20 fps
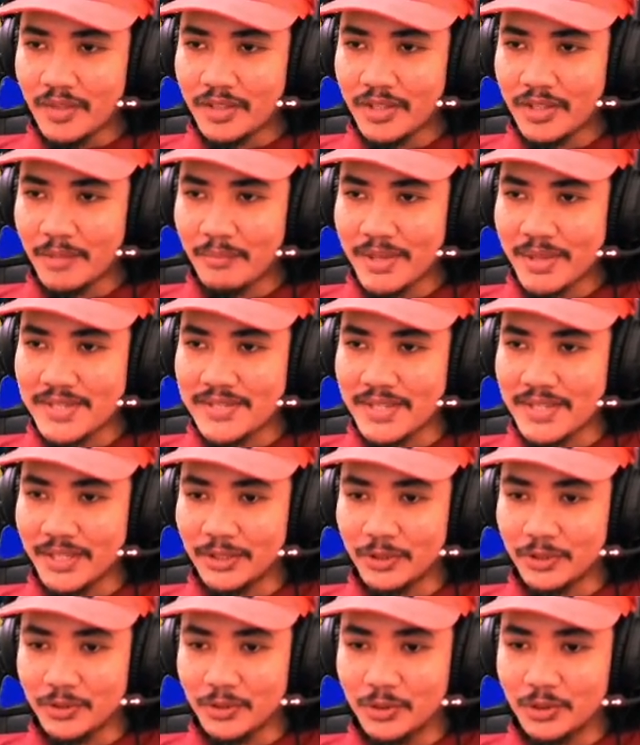the best thing
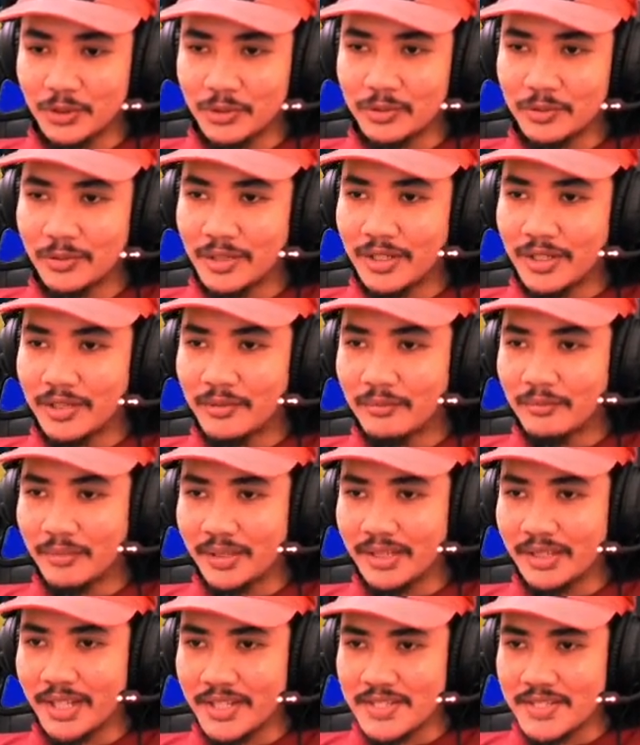to do,
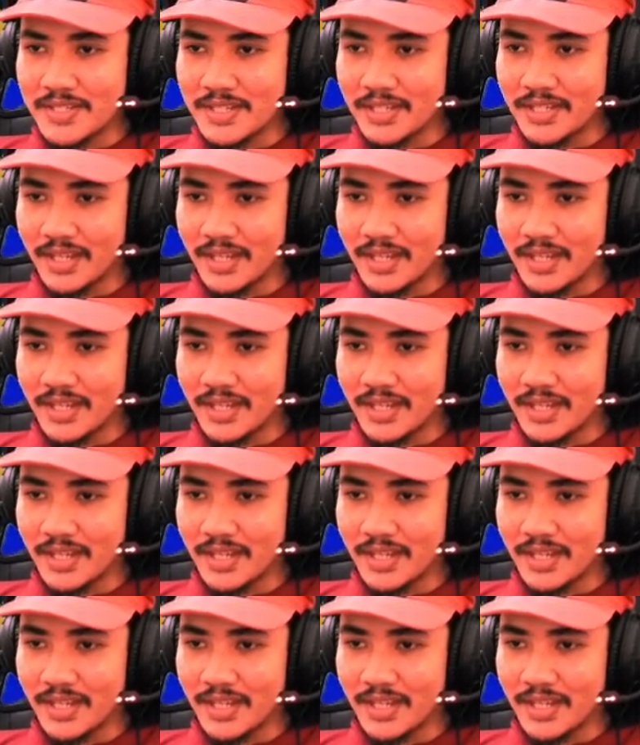but let's see,